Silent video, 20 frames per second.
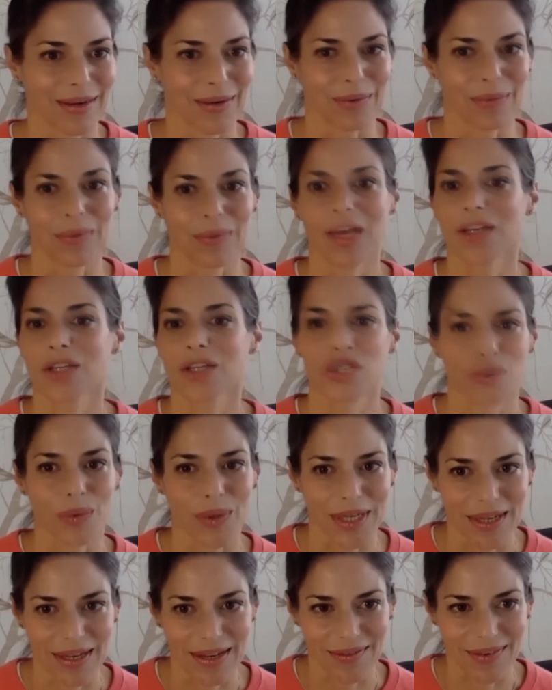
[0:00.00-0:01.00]

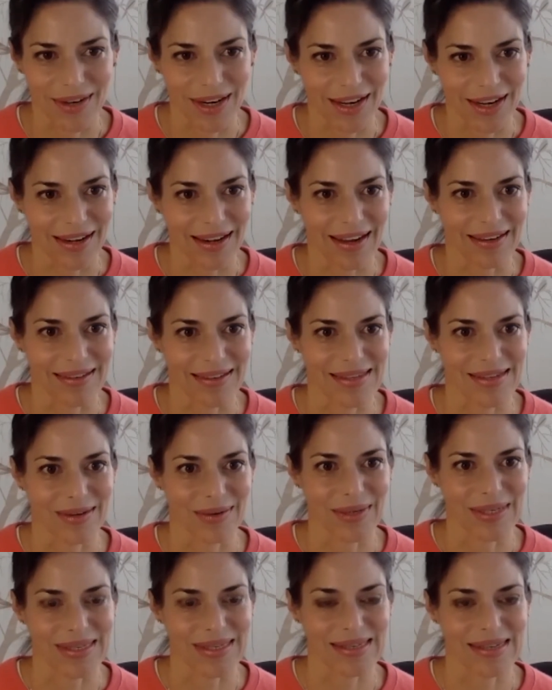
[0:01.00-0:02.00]
luxury, right? And so
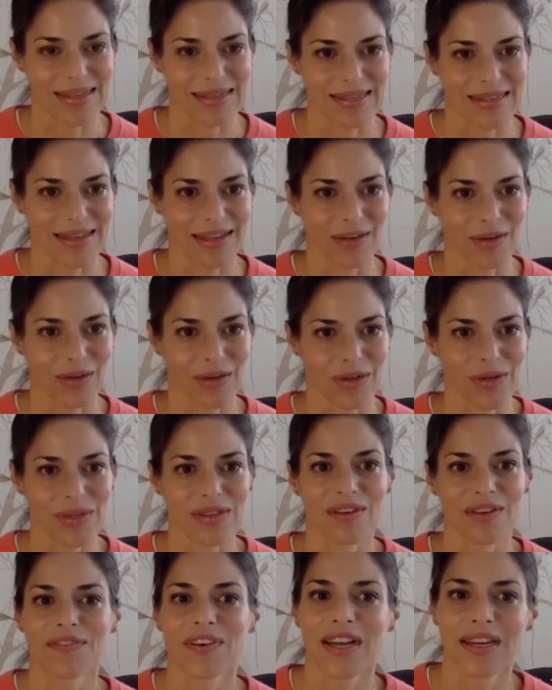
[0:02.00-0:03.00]
it's that you're
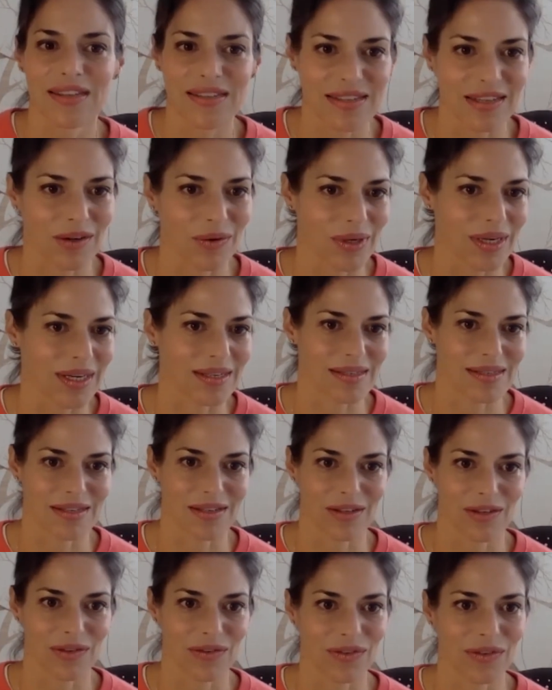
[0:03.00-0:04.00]
using the finest ingredients in
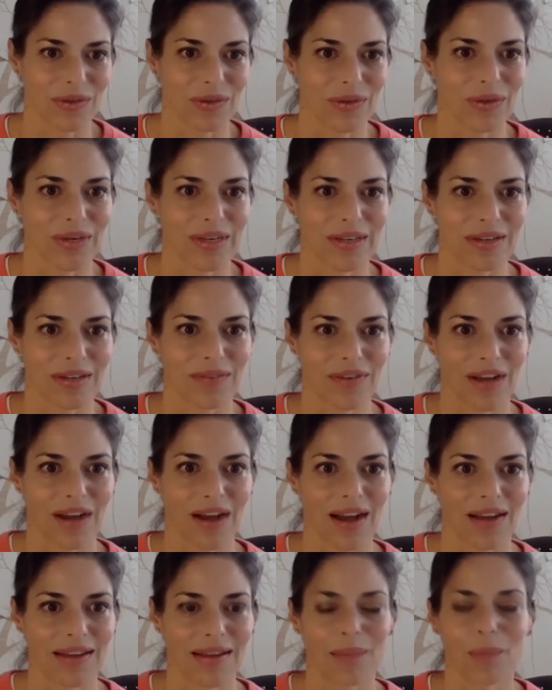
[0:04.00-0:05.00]
your food, and you've
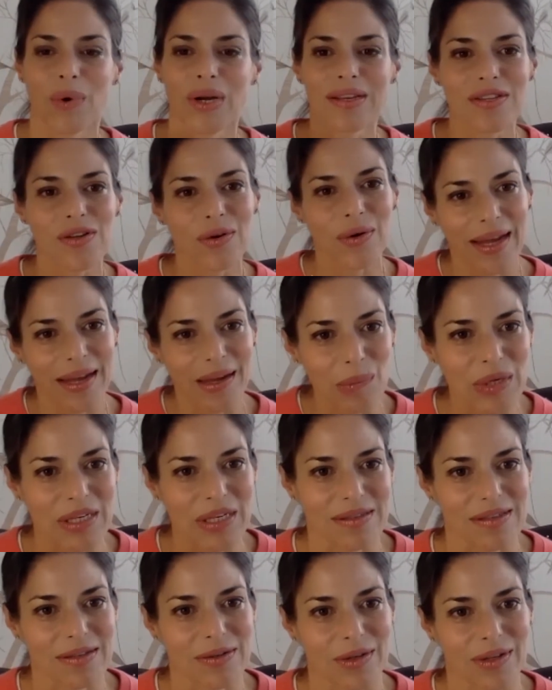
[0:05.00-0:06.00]
got, what does your
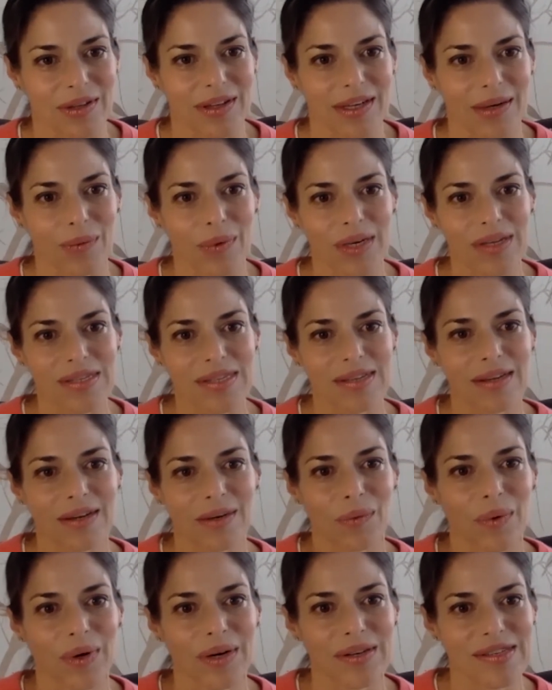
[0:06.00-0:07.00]
ambience look like? What does
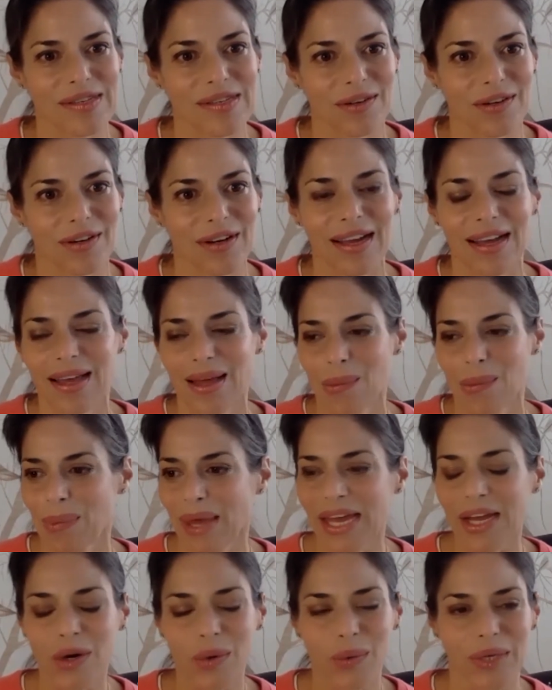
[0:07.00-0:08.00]
your
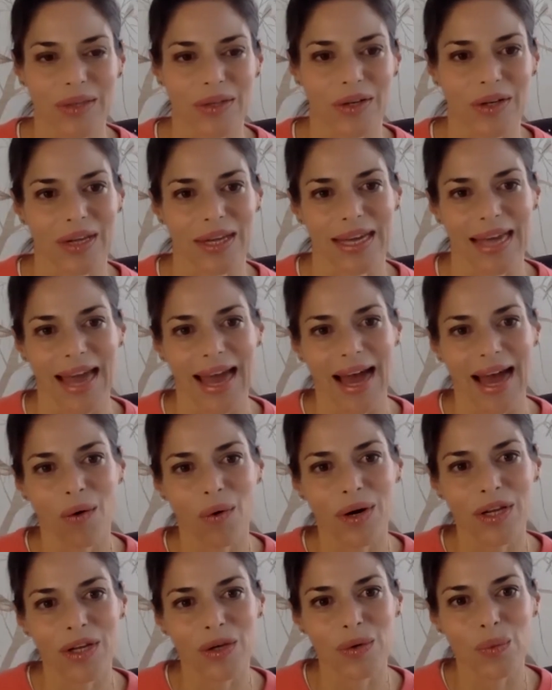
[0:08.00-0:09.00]
bakery look like? How
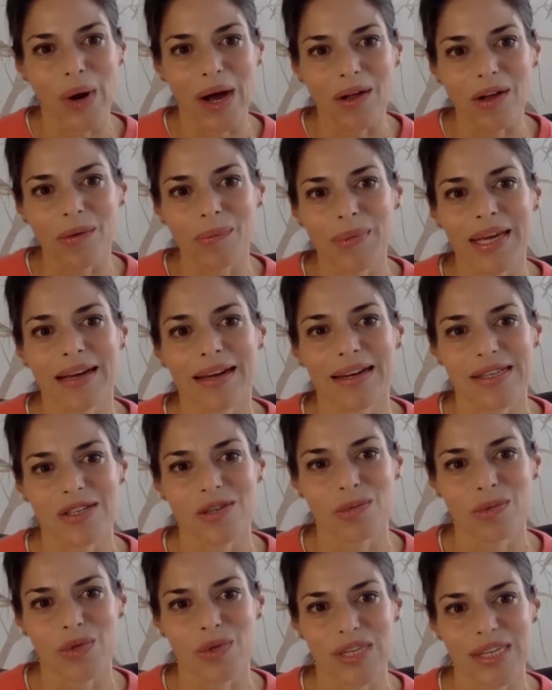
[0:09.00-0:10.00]
are you welcoming
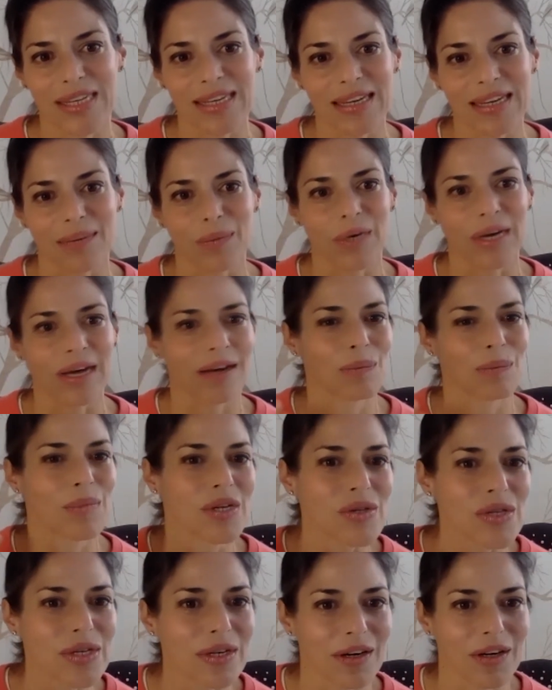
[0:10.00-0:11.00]
customers in? What kind of
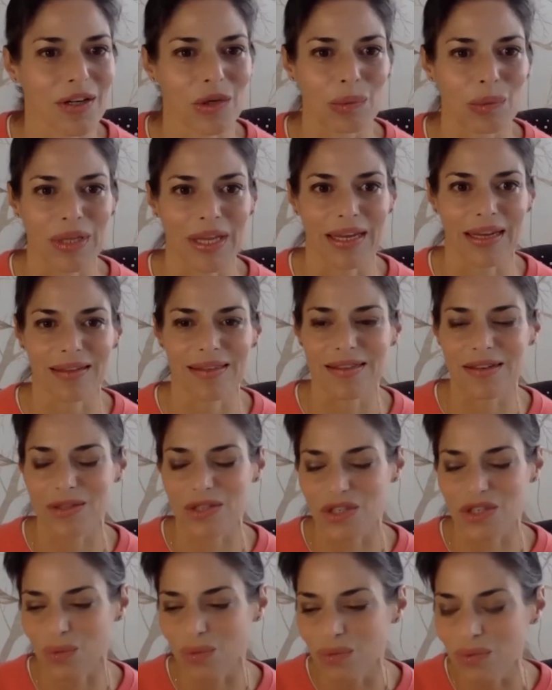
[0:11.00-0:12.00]
music are you playing? It
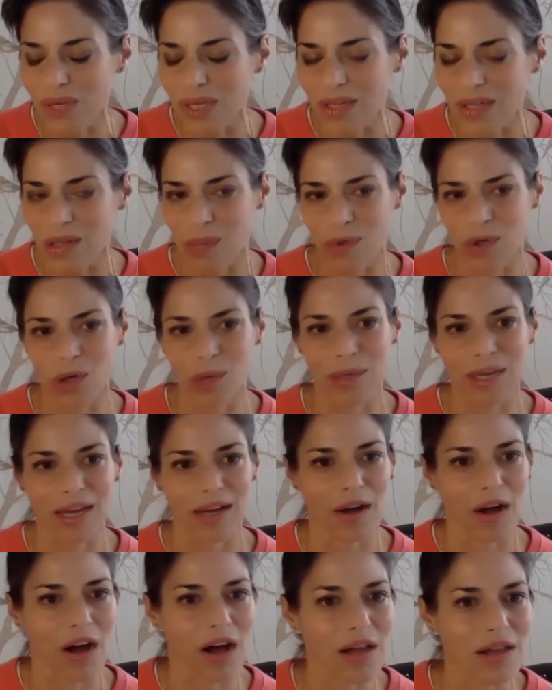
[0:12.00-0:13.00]
starts to really permeate
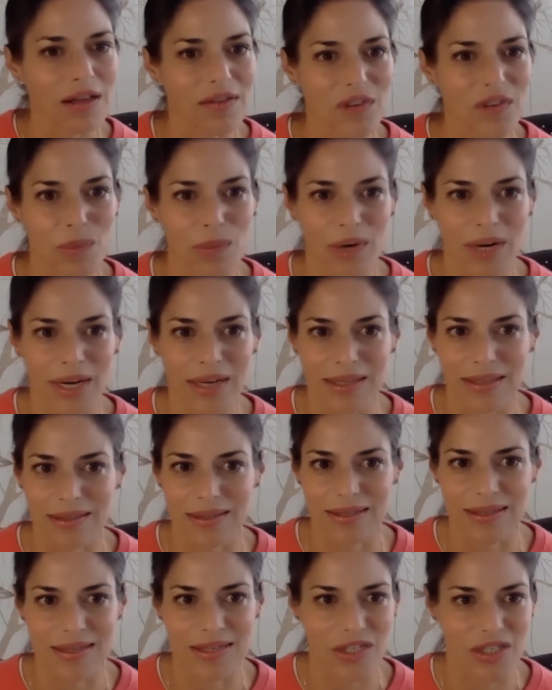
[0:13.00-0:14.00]
all of your branding
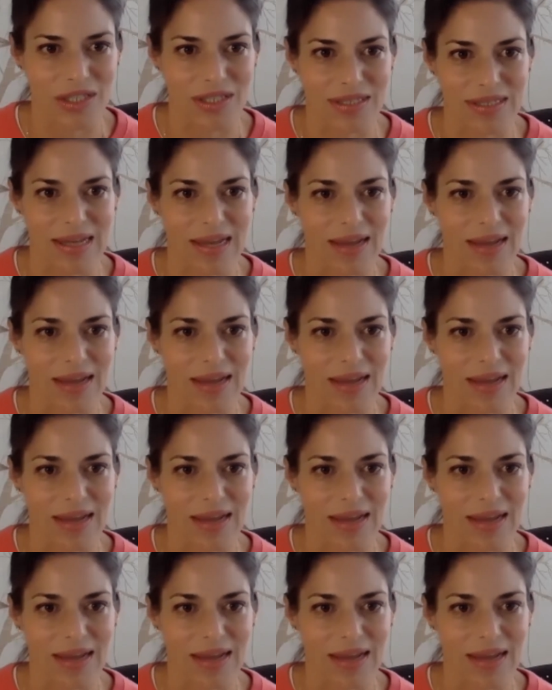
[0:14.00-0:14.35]
decisions.